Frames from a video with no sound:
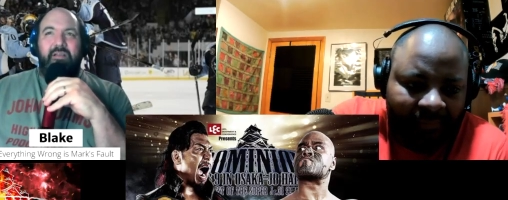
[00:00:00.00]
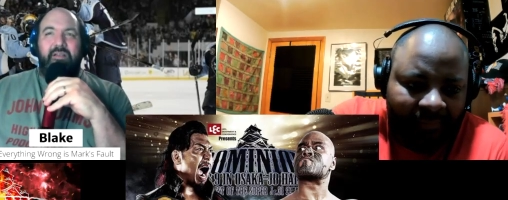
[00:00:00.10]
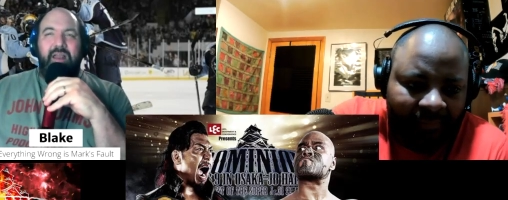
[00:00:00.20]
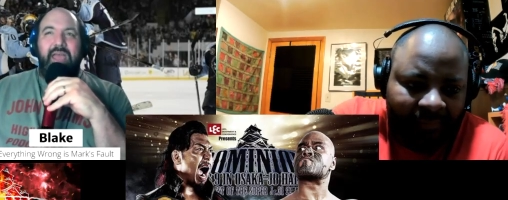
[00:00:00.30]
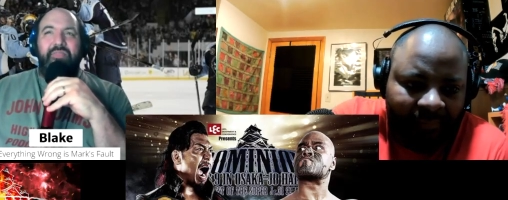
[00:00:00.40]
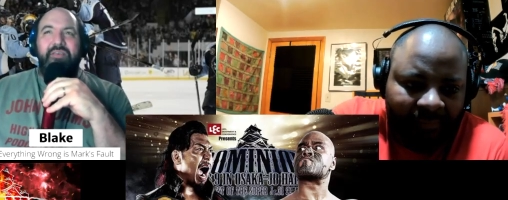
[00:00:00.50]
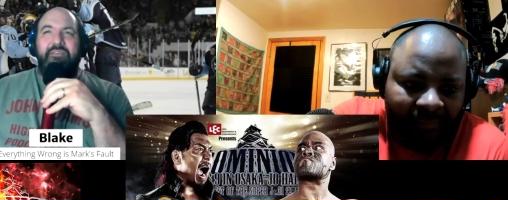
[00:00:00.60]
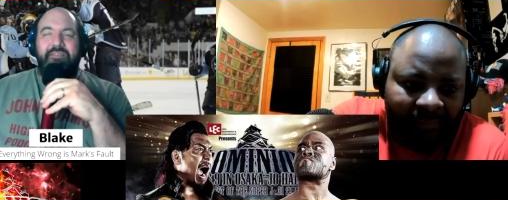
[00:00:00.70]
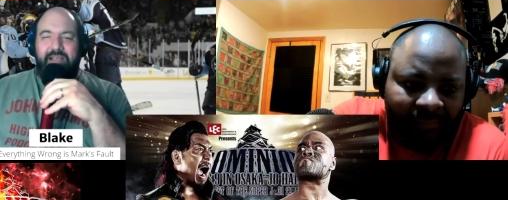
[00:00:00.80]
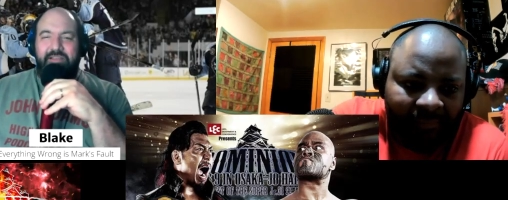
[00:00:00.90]
Speaker 1: Aaron Henare. This
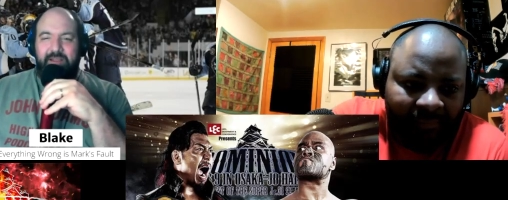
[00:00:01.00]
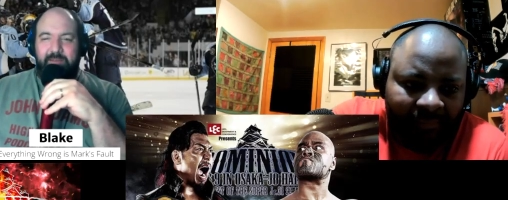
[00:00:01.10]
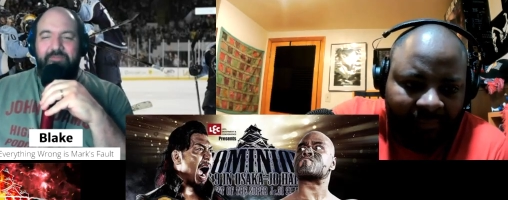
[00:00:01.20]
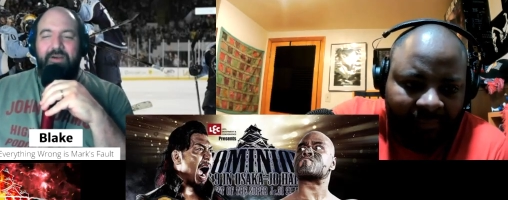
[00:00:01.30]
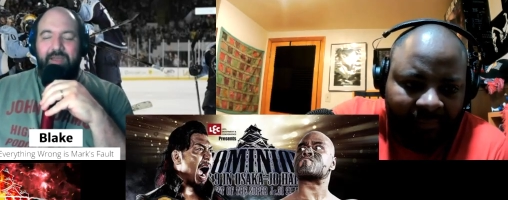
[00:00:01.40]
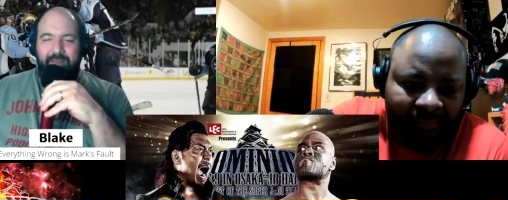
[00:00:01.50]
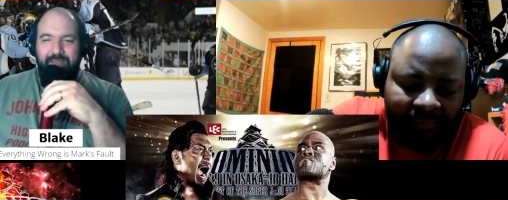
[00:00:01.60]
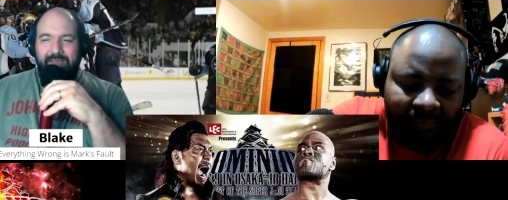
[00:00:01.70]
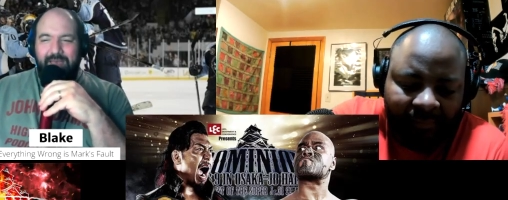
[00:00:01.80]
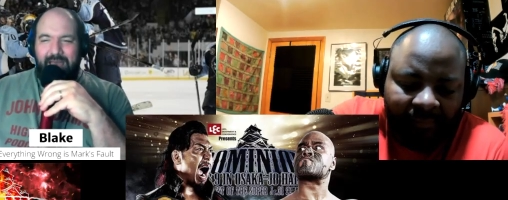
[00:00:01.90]
is actually going to be fun.
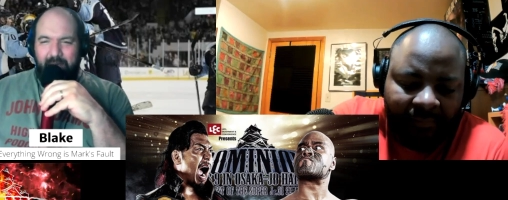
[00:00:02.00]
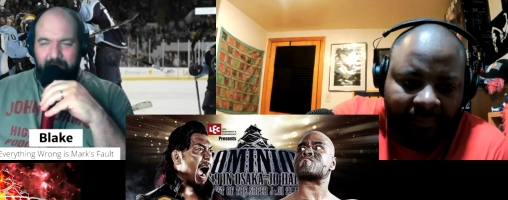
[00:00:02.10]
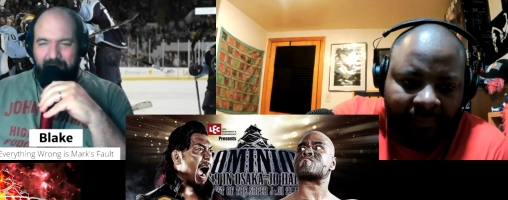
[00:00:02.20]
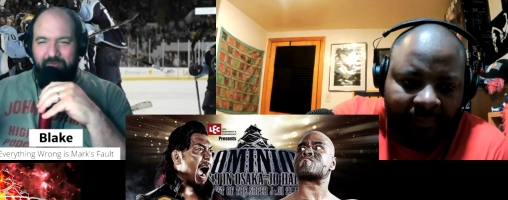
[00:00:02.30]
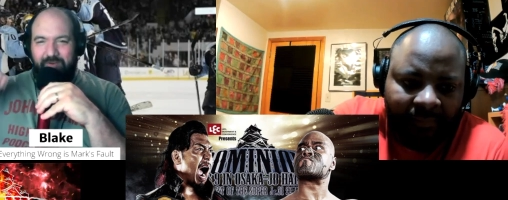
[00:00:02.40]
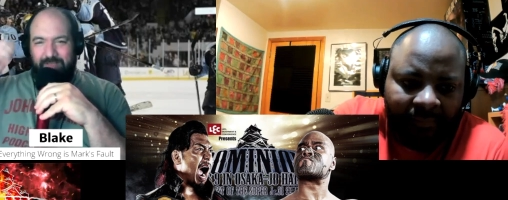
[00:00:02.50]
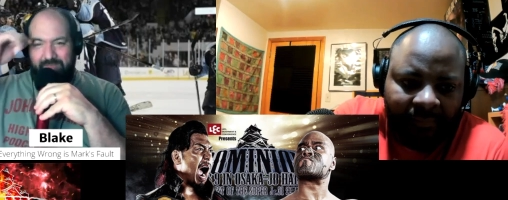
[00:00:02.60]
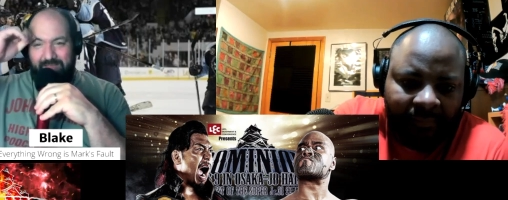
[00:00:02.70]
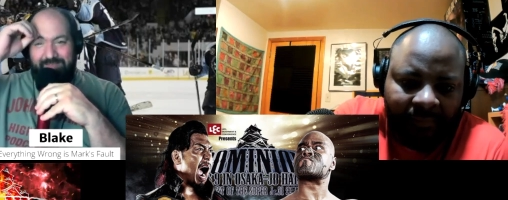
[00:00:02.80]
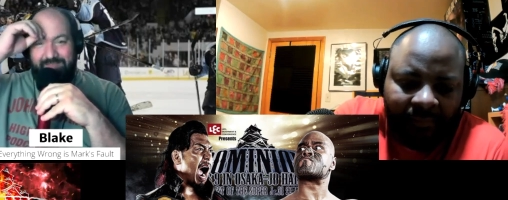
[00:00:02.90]
I'm looking forward to
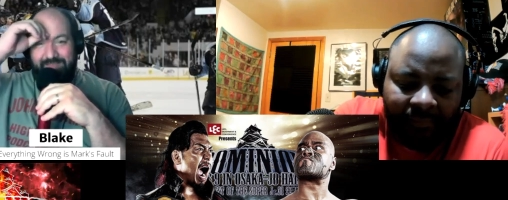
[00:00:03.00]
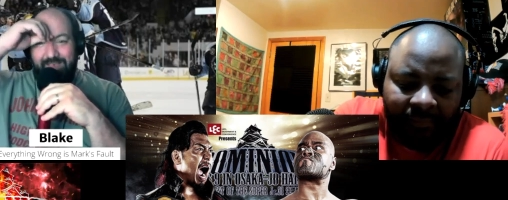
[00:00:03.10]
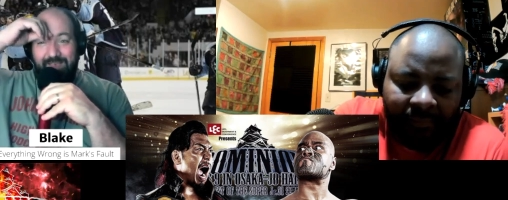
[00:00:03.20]
this.